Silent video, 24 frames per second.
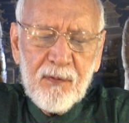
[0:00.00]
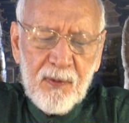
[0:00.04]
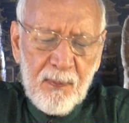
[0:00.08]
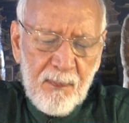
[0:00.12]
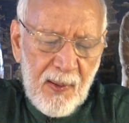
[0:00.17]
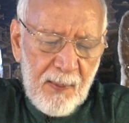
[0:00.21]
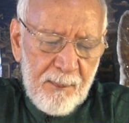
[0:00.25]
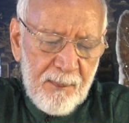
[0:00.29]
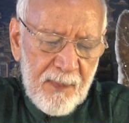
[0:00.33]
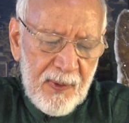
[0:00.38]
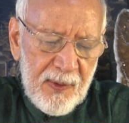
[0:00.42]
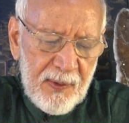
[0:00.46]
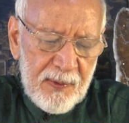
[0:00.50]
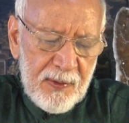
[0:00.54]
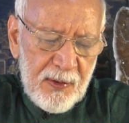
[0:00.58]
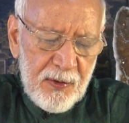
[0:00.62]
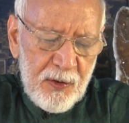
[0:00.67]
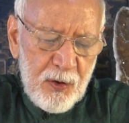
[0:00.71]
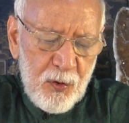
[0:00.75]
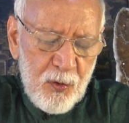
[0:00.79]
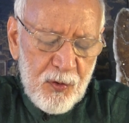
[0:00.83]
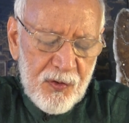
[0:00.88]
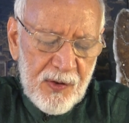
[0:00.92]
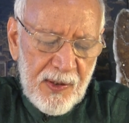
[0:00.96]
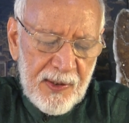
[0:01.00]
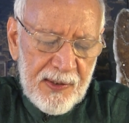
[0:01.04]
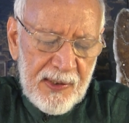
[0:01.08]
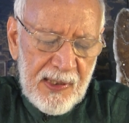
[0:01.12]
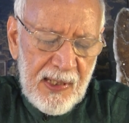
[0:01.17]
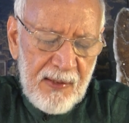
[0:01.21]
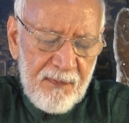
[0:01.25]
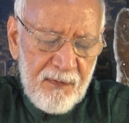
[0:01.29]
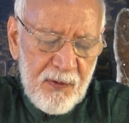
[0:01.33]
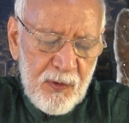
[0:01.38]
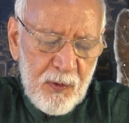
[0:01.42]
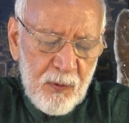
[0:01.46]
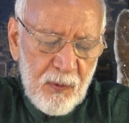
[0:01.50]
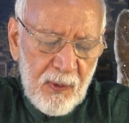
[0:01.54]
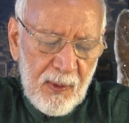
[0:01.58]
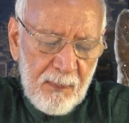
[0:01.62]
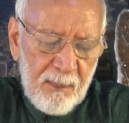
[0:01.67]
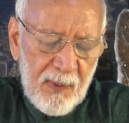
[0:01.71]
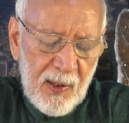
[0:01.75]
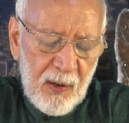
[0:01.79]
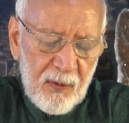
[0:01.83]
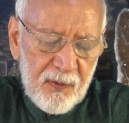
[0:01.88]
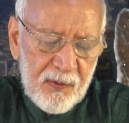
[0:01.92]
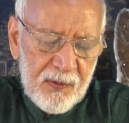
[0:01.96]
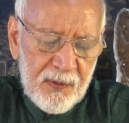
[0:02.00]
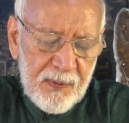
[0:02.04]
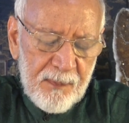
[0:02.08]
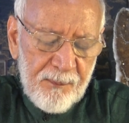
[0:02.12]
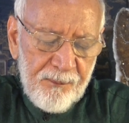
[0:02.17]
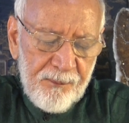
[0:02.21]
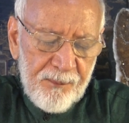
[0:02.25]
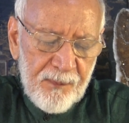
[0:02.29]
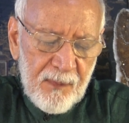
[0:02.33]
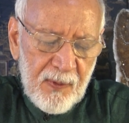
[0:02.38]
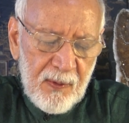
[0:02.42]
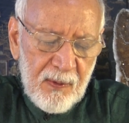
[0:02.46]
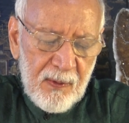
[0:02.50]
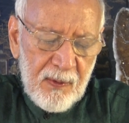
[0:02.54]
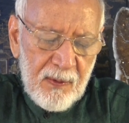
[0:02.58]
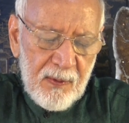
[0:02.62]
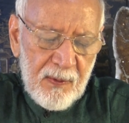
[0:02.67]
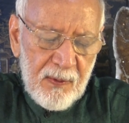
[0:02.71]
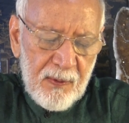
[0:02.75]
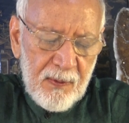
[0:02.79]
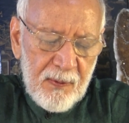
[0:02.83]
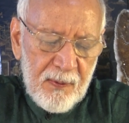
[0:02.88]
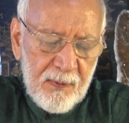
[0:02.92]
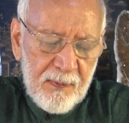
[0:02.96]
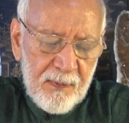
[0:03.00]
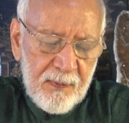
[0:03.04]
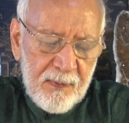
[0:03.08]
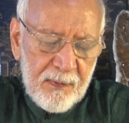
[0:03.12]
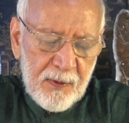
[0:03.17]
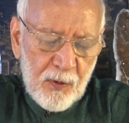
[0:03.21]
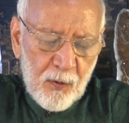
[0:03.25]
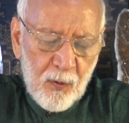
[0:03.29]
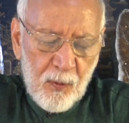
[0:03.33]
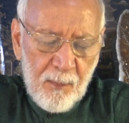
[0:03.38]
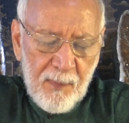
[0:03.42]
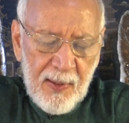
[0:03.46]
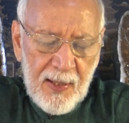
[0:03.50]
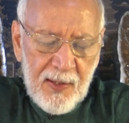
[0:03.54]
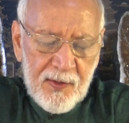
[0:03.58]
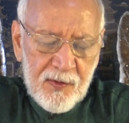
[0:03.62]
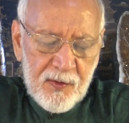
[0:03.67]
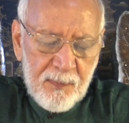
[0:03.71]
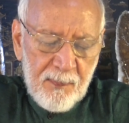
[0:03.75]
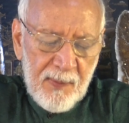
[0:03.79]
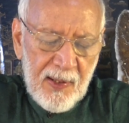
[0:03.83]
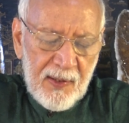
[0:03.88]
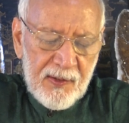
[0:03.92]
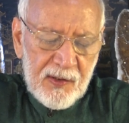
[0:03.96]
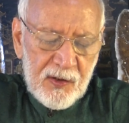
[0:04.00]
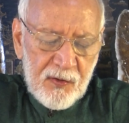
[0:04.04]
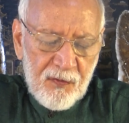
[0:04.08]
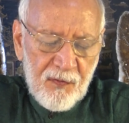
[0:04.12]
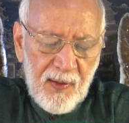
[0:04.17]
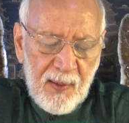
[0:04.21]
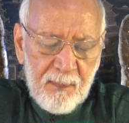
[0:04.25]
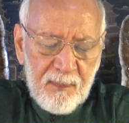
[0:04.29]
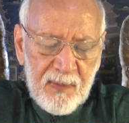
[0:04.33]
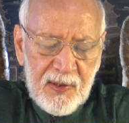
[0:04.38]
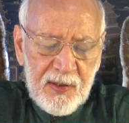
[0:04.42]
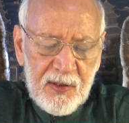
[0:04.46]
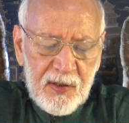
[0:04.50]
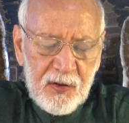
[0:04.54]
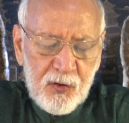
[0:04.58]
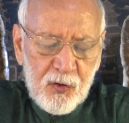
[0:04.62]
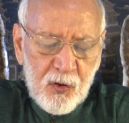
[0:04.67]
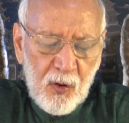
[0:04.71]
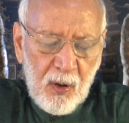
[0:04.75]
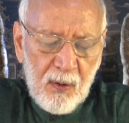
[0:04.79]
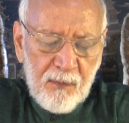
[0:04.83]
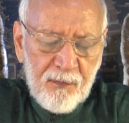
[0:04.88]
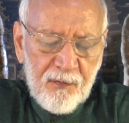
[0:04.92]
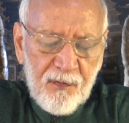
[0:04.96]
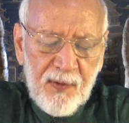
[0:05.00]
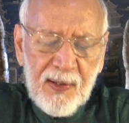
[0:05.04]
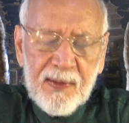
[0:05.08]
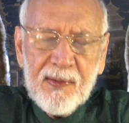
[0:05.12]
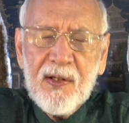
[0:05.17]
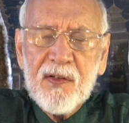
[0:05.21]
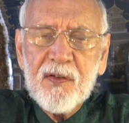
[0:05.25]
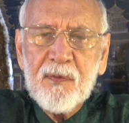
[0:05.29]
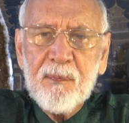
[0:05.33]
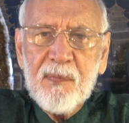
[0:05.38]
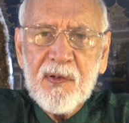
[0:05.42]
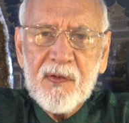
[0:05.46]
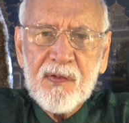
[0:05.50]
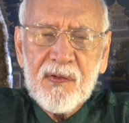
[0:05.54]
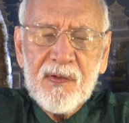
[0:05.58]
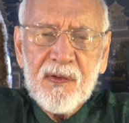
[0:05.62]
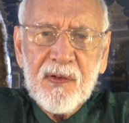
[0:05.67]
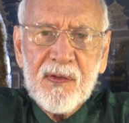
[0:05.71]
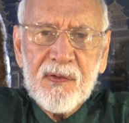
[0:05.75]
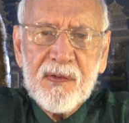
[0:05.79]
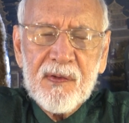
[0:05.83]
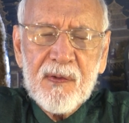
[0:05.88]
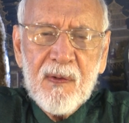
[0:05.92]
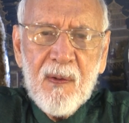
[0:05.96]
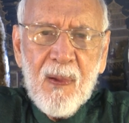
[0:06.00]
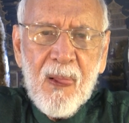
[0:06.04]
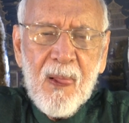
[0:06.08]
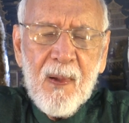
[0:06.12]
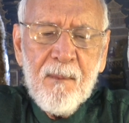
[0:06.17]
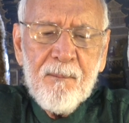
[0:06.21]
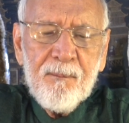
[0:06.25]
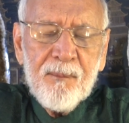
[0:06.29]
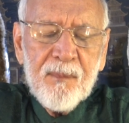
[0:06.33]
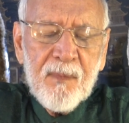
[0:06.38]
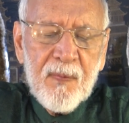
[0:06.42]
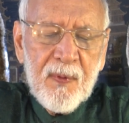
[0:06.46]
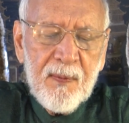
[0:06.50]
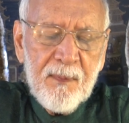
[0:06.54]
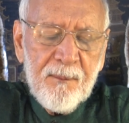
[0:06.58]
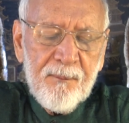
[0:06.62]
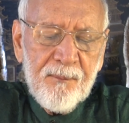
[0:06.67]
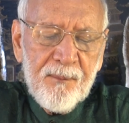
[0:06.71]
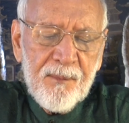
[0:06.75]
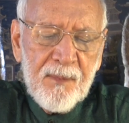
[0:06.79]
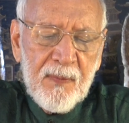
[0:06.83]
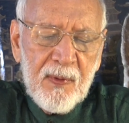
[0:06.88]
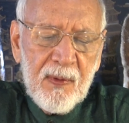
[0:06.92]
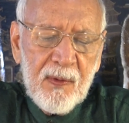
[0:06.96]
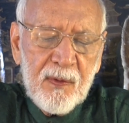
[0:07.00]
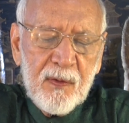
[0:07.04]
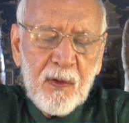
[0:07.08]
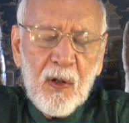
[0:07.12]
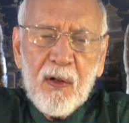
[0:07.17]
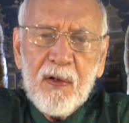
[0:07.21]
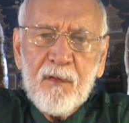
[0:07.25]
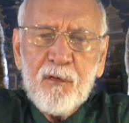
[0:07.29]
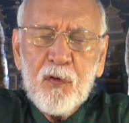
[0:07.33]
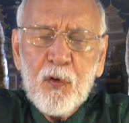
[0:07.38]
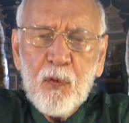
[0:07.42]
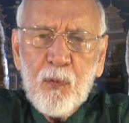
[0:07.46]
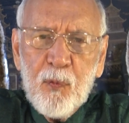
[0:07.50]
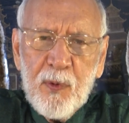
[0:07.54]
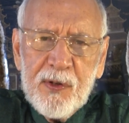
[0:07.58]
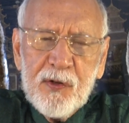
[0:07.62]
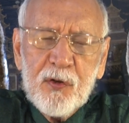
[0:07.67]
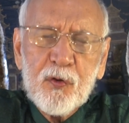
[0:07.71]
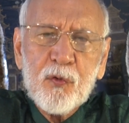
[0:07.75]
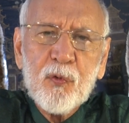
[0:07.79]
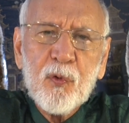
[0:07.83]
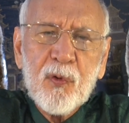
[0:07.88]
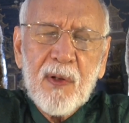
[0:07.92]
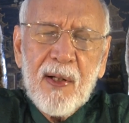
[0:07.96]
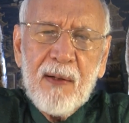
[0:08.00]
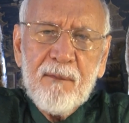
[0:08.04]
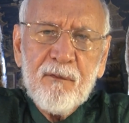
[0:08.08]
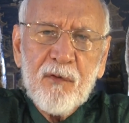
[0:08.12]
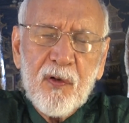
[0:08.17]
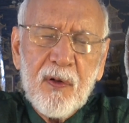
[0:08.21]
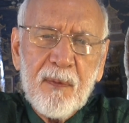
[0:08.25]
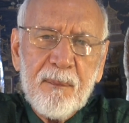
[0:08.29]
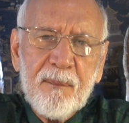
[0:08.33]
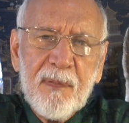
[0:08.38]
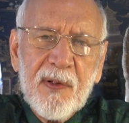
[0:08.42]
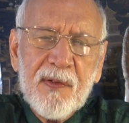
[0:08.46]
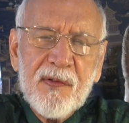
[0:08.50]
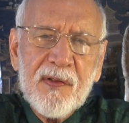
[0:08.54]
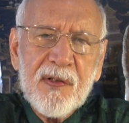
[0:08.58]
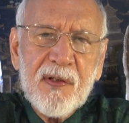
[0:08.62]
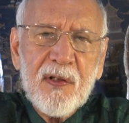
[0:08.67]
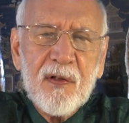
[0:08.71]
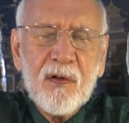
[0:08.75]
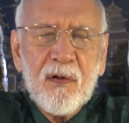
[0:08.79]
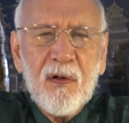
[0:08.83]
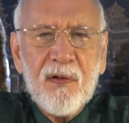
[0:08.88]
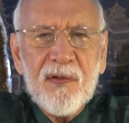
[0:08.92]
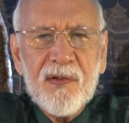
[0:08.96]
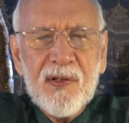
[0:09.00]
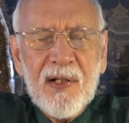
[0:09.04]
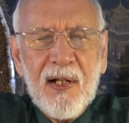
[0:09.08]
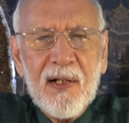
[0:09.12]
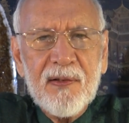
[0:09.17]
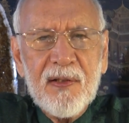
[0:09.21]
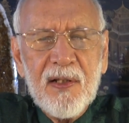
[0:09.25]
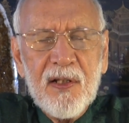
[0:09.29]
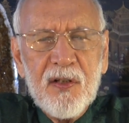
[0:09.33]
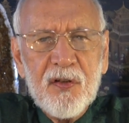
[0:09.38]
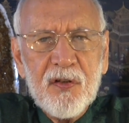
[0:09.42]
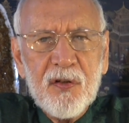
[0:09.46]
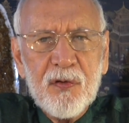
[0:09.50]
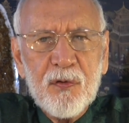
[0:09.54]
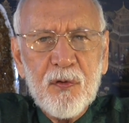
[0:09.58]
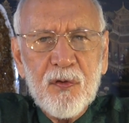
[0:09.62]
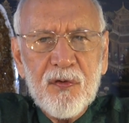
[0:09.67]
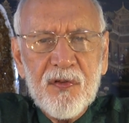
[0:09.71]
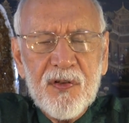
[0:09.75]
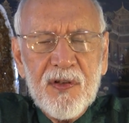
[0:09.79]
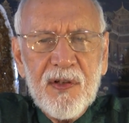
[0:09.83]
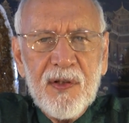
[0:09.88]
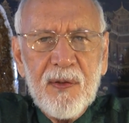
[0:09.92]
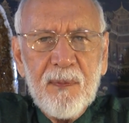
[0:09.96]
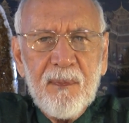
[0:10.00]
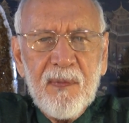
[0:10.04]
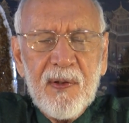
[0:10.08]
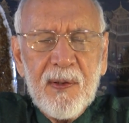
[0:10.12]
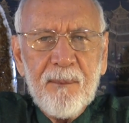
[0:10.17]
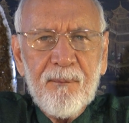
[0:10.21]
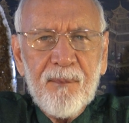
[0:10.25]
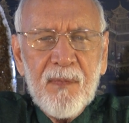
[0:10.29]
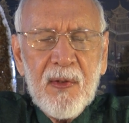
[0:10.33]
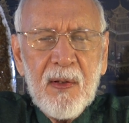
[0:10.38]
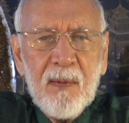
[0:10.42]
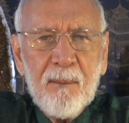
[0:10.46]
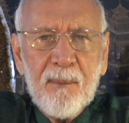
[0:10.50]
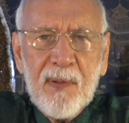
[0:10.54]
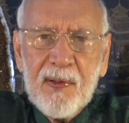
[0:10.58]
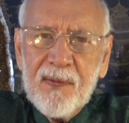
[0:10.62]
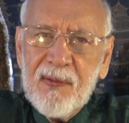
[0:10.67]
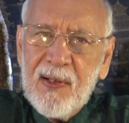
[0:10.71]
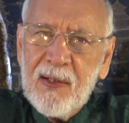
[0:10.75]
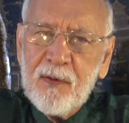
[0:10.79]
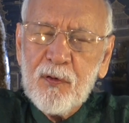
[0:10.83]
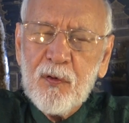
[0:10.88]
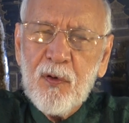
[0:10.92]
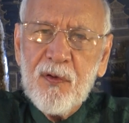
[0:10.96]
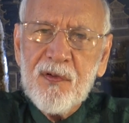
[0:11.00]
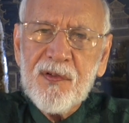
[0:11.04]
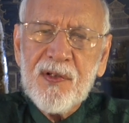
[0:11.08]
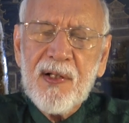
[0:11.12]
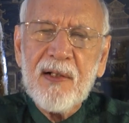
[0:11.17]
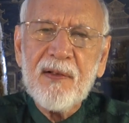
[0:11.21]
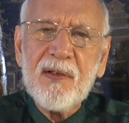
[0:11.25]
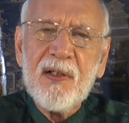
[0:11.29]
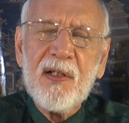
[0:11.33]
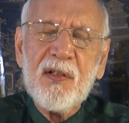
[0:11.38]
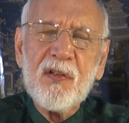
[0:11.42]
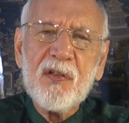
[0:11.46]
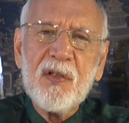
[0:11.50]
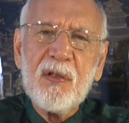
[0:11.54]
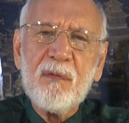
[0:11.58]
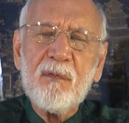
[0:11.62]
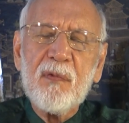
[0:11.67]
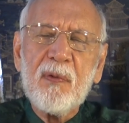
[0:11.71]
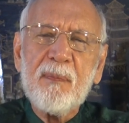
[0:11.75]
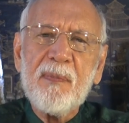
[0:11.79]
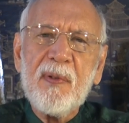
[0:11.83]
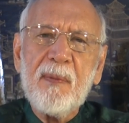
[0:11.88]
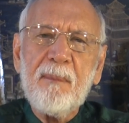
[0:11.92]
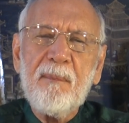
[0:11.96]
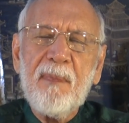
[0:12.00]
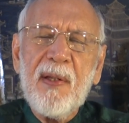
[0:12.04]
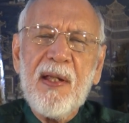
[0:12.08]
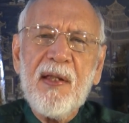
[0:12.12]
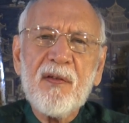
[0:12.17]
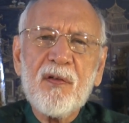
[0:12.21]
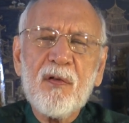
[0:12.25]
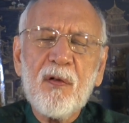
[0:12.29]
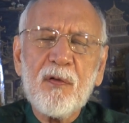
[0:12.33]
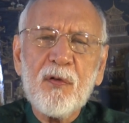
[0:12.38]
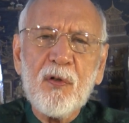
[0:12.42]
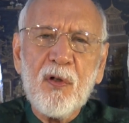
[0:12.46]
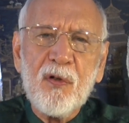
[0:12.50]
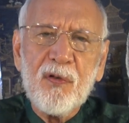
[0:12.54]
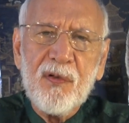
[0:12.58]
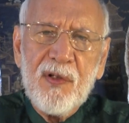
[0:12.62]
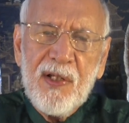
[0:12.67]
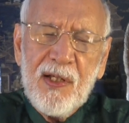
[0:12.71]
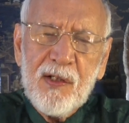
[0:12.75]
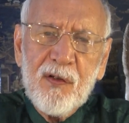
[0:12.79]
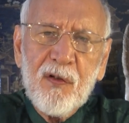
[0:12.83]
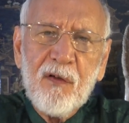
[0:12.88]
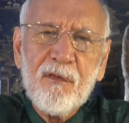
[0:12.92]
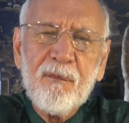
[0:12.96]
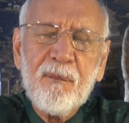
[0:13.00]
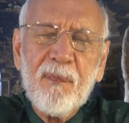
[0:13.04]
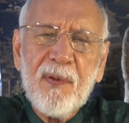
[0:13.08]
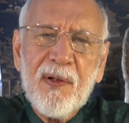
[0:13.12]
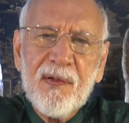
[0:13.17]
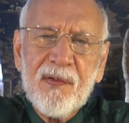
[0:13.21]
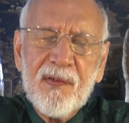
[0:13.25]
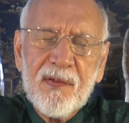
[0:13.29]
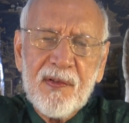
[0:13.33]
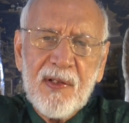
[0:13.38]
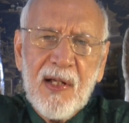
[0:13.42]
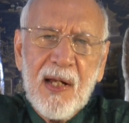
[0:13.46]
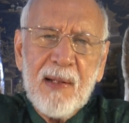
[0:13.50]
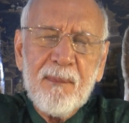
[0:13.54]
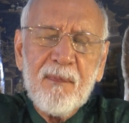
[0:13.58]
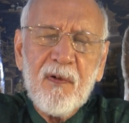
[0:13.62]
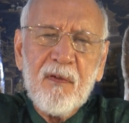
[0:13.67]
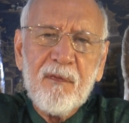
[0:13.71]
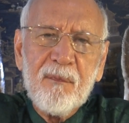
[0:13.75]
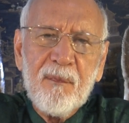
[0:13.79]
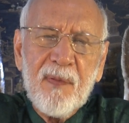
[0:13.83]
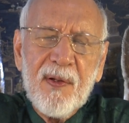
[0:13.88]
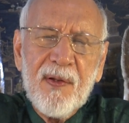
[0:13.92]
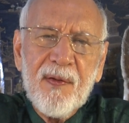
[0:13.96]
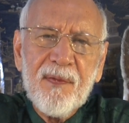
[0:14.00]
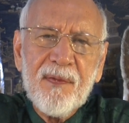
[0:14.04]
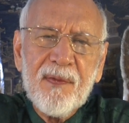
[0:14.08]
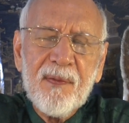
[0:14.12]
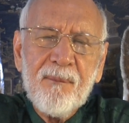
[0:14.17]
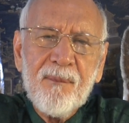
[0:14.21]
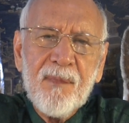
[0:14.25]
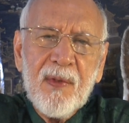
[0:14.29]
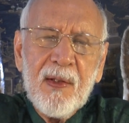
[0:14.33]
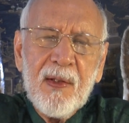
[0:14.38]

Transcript: remember the news I gave you about the romance, marriage, family, job, finance, business. Now, if you wish to come for a personal consultation to see me, but that consultation will be based on your date of birth, time of birth,